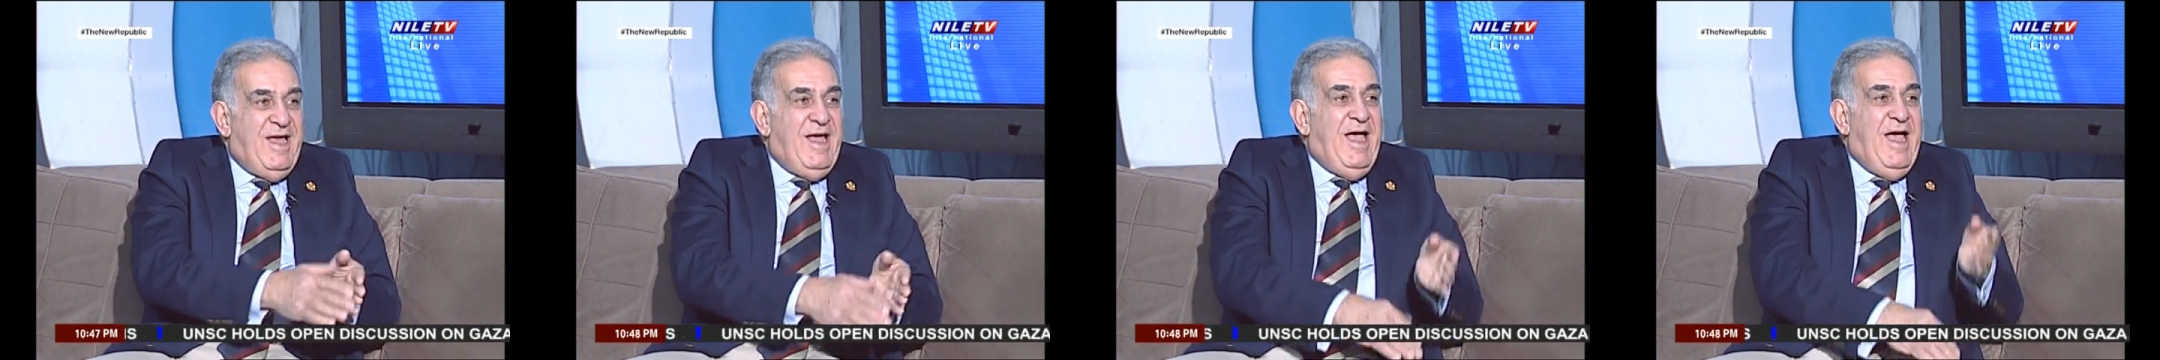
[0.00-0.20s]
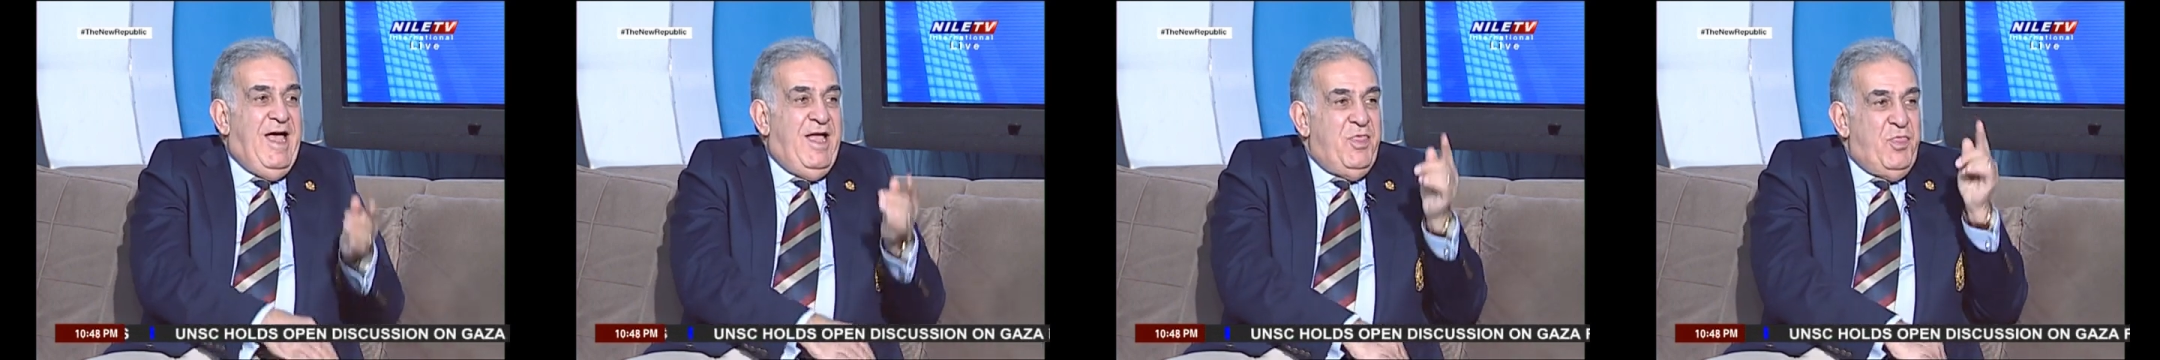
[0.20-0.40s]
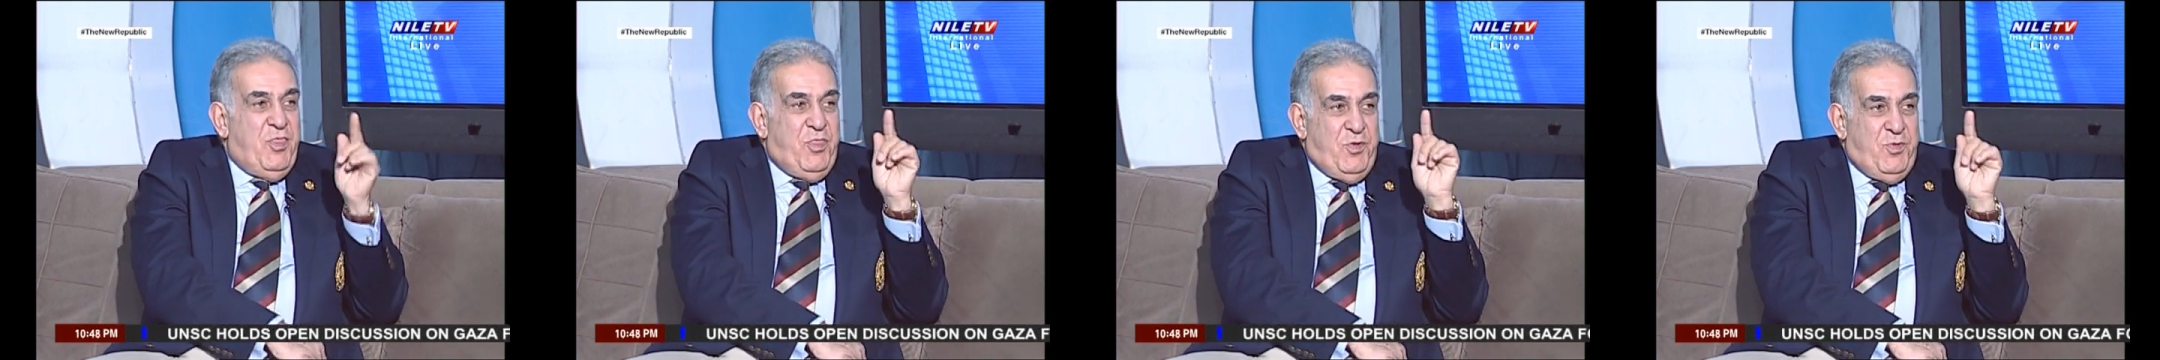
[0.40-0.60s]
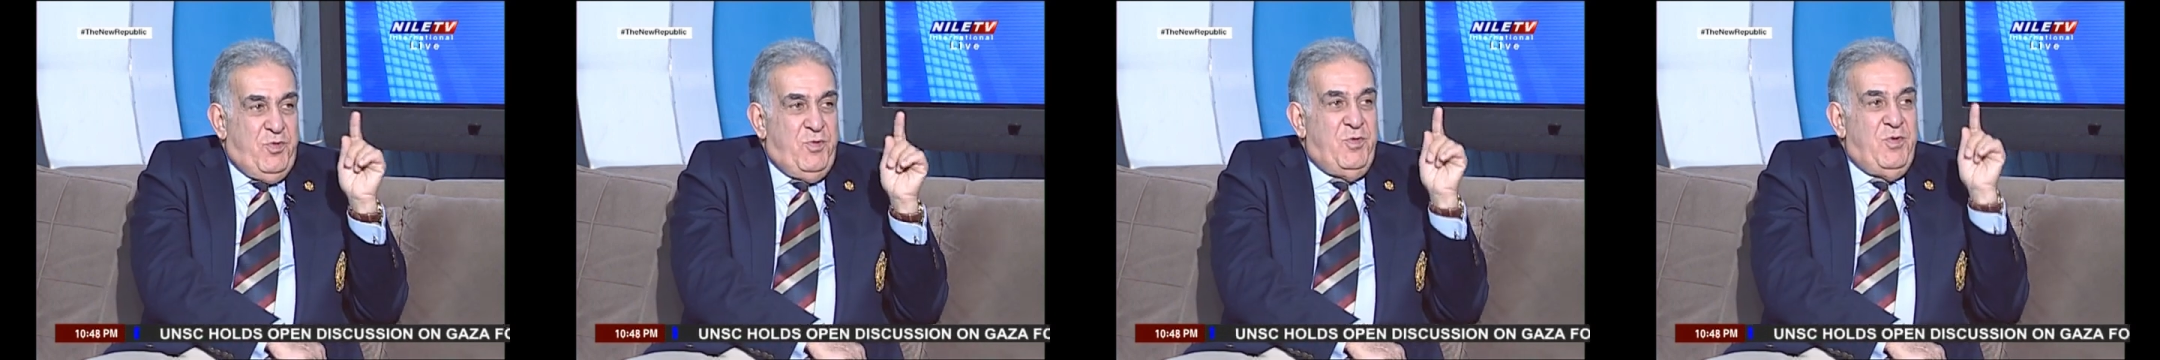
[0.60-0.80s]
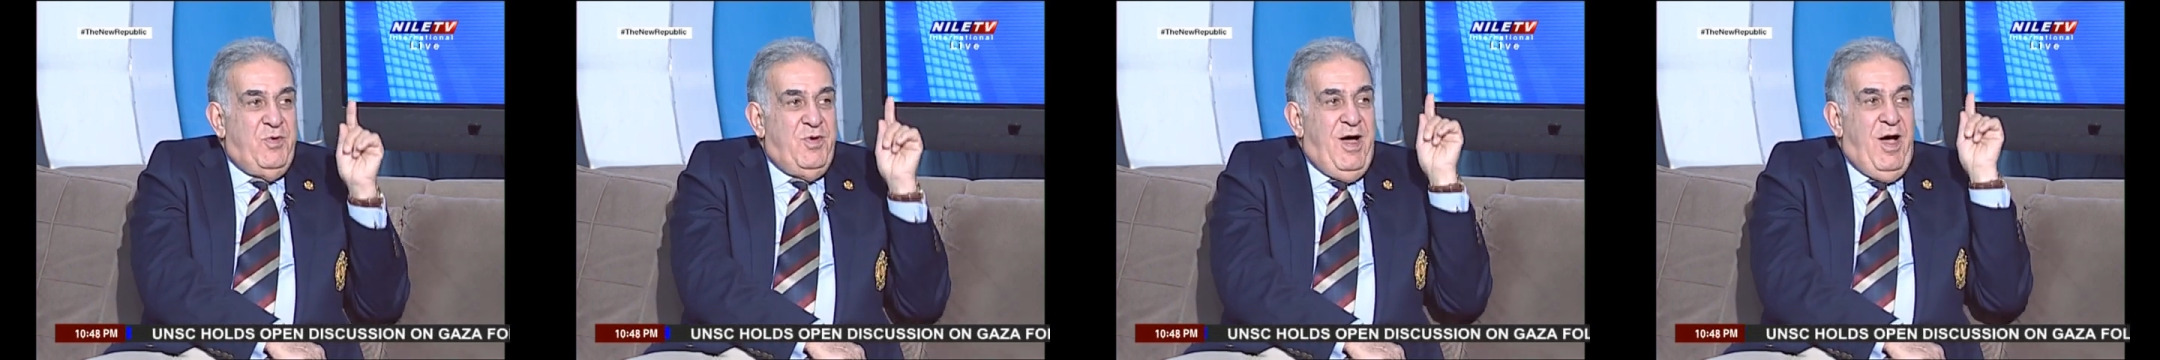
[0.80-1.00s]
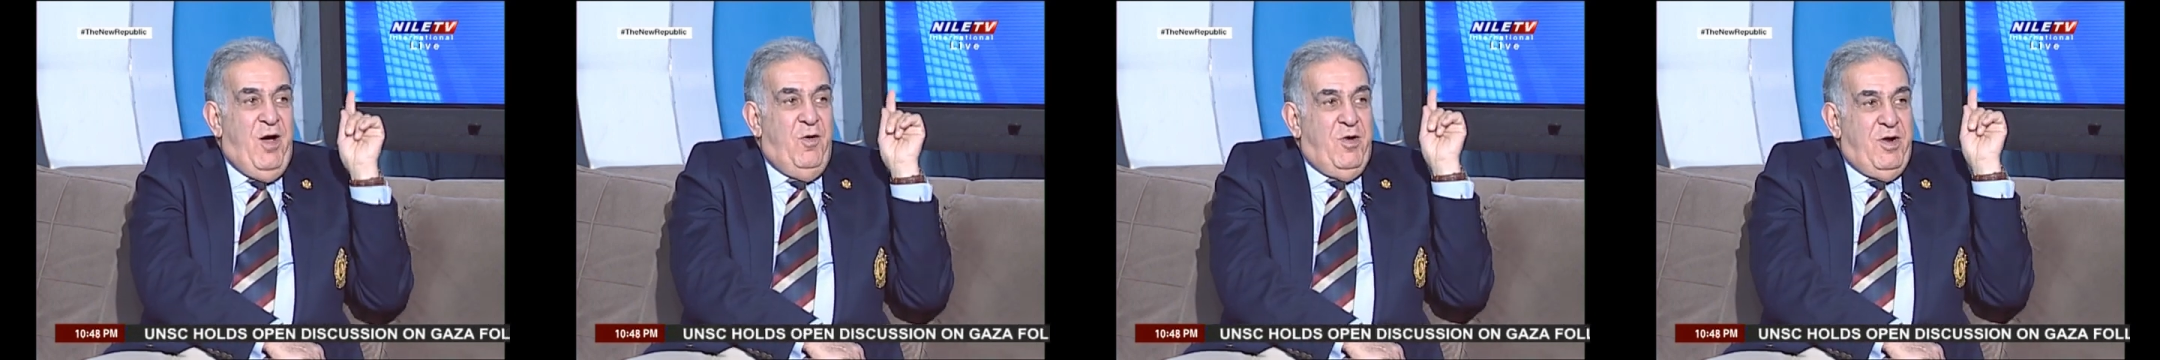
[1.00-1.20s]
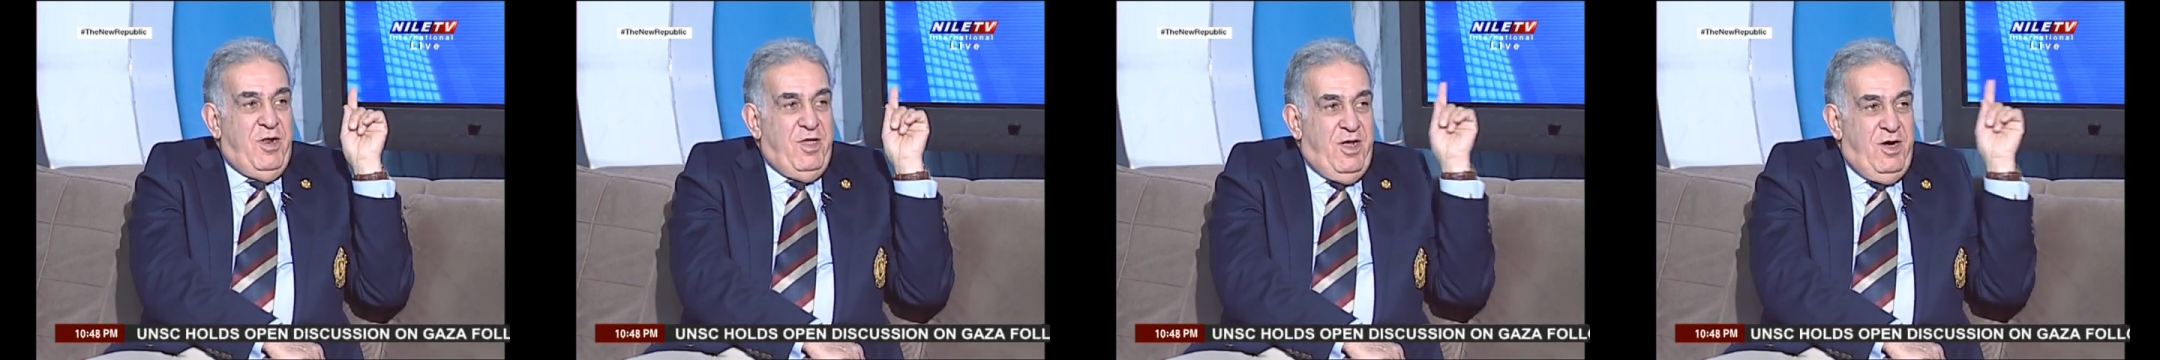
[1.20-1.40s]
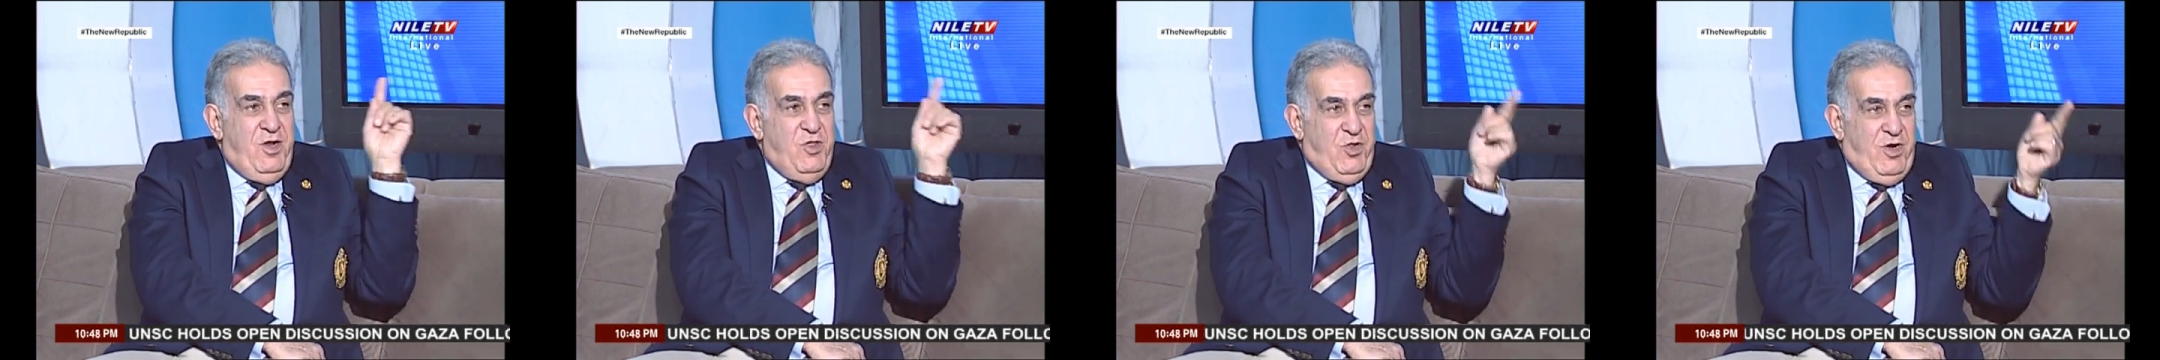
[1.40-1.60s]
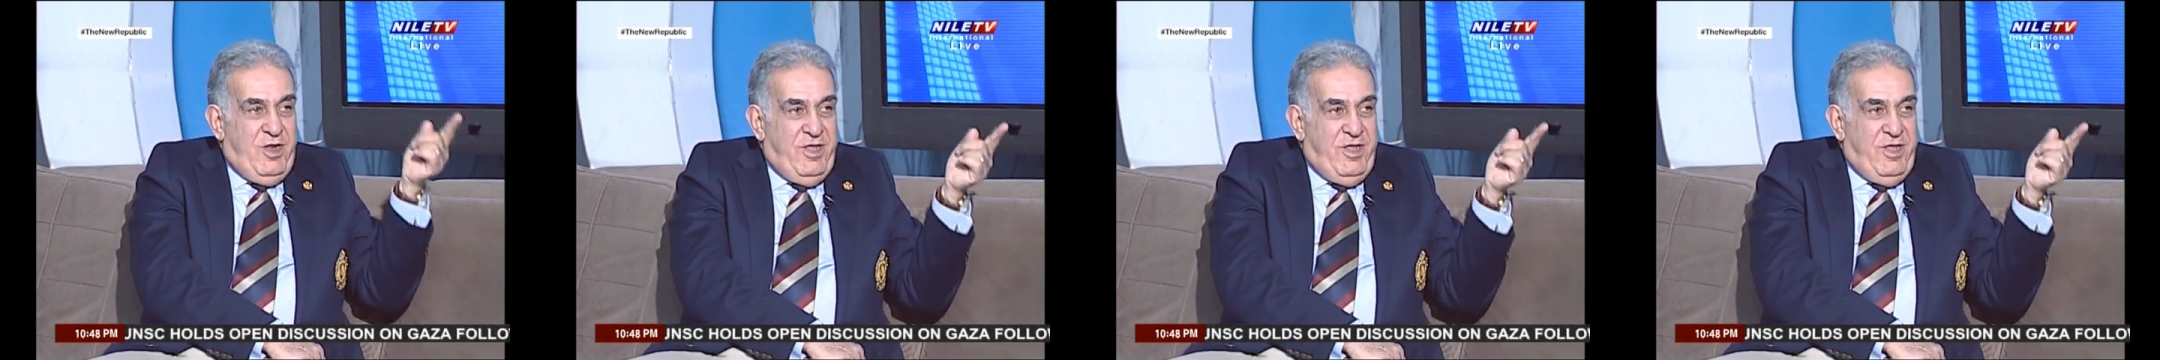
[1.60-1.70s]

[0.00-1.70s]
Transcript: and through our cultural